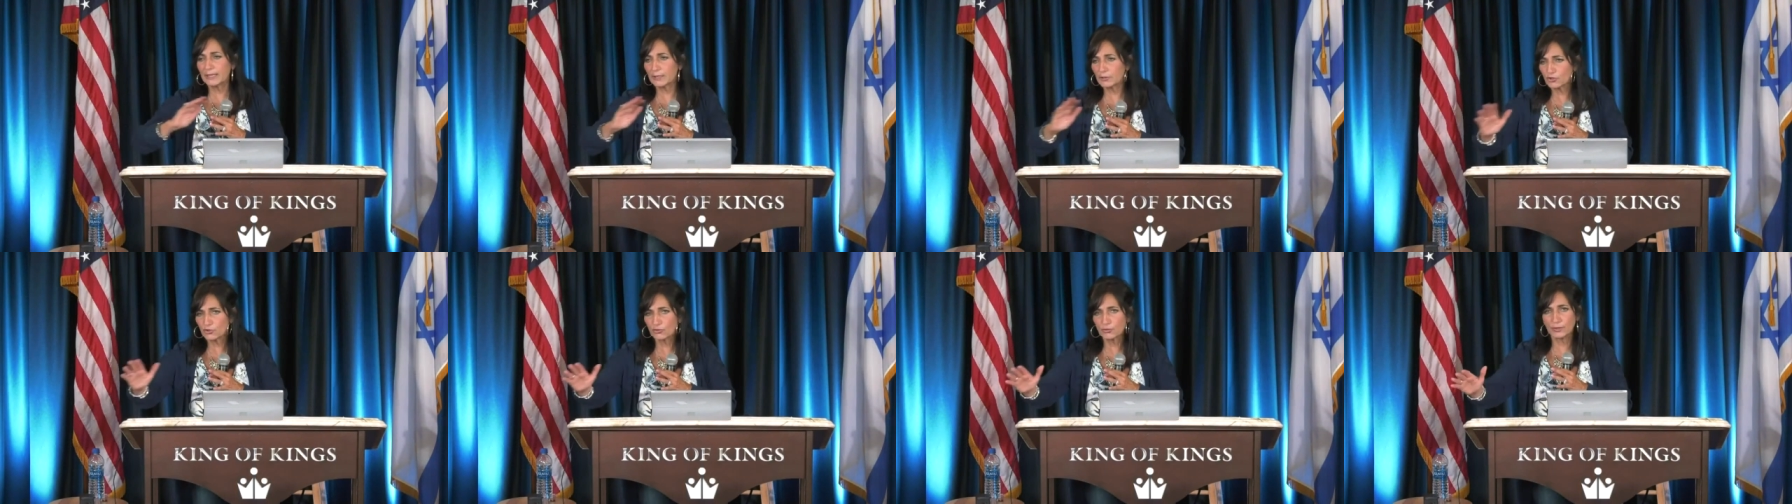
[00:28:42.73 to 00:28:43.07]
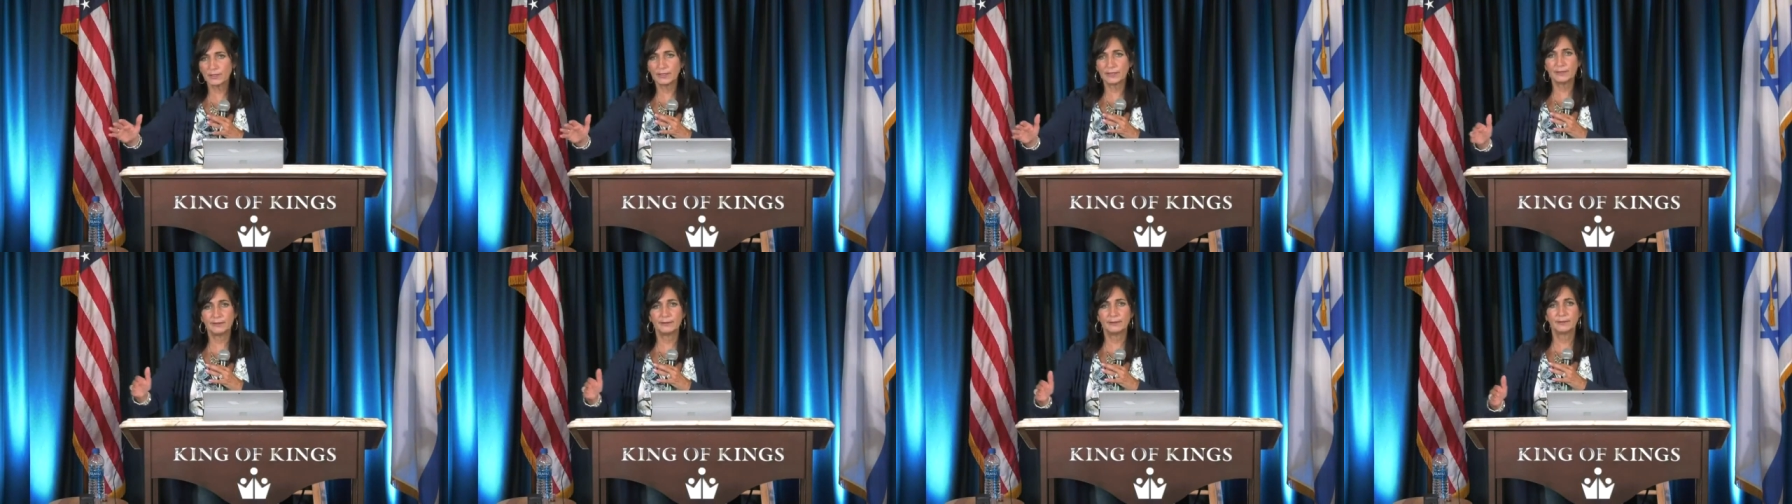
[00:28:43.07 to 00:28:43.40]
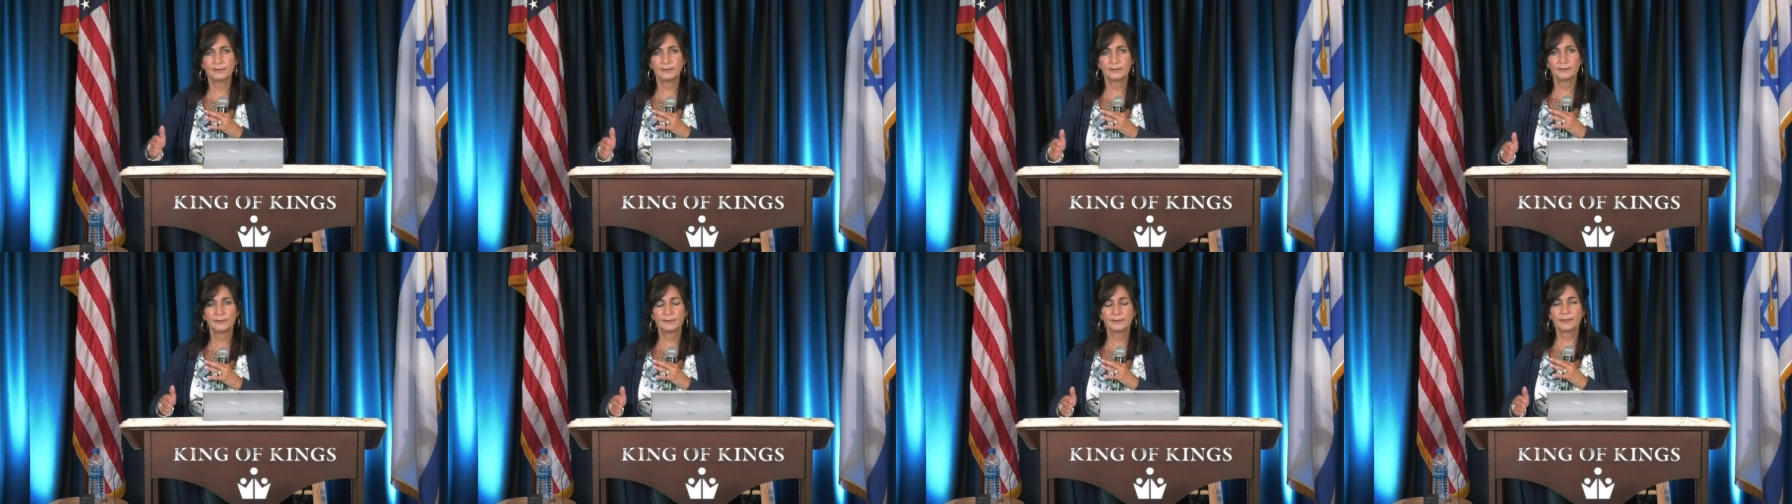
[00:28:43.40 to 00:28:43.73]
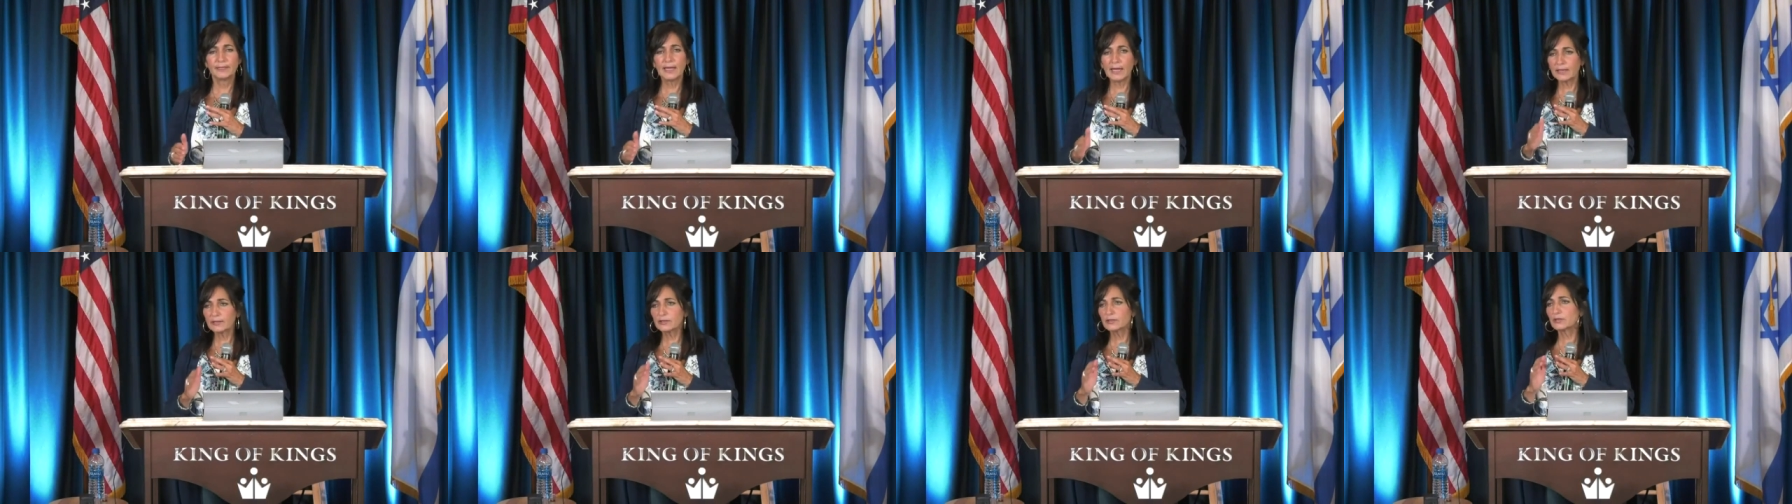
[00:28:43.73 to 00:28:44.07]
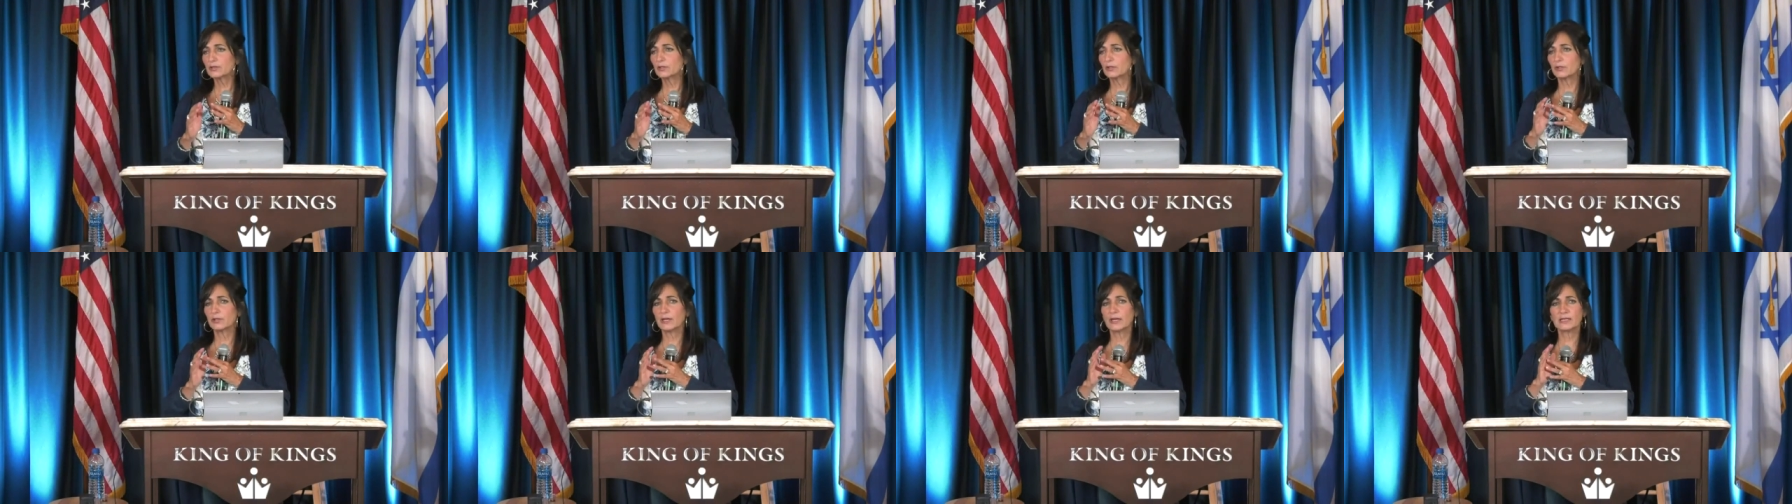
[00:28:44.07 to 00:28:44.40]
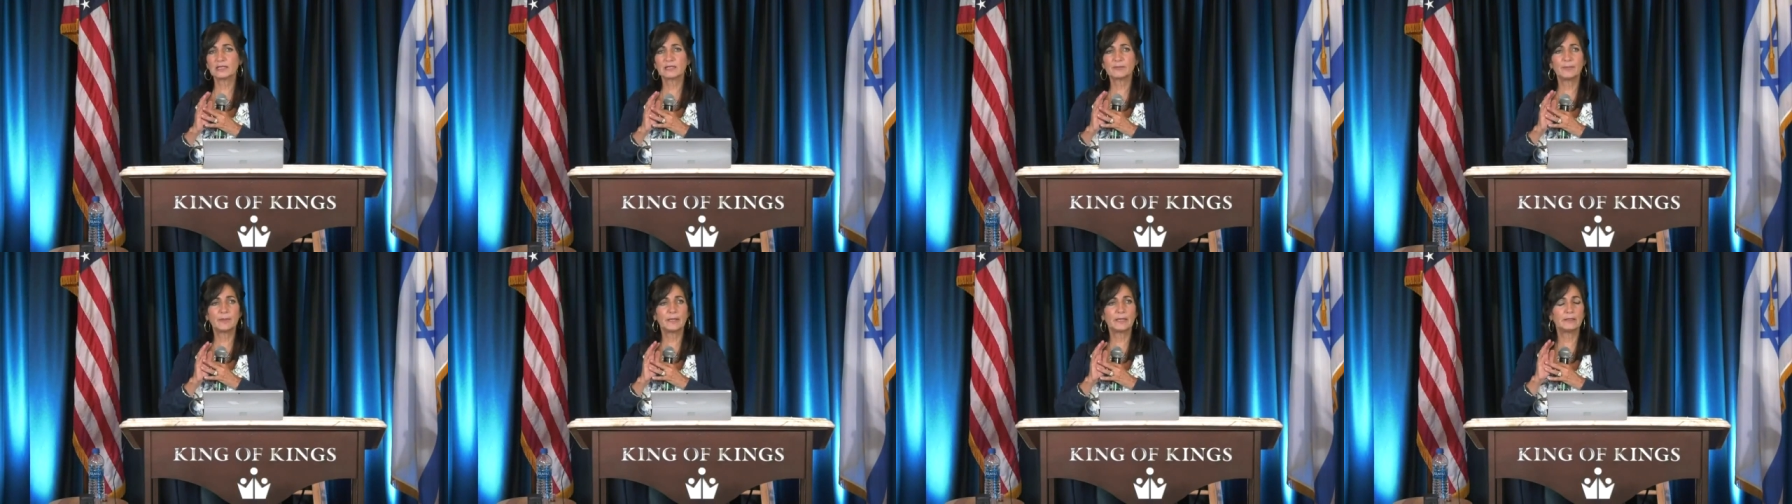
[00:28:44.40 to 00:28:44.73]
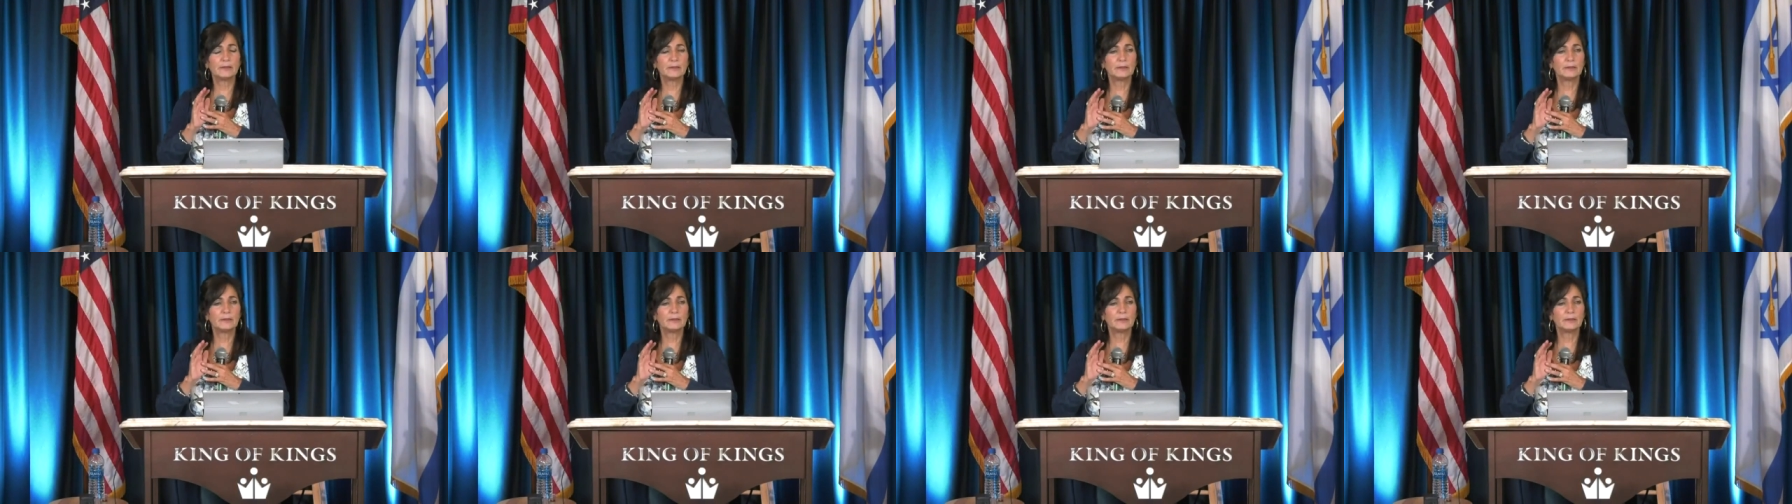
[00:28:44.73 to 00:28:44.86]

bigotry. Yes, there has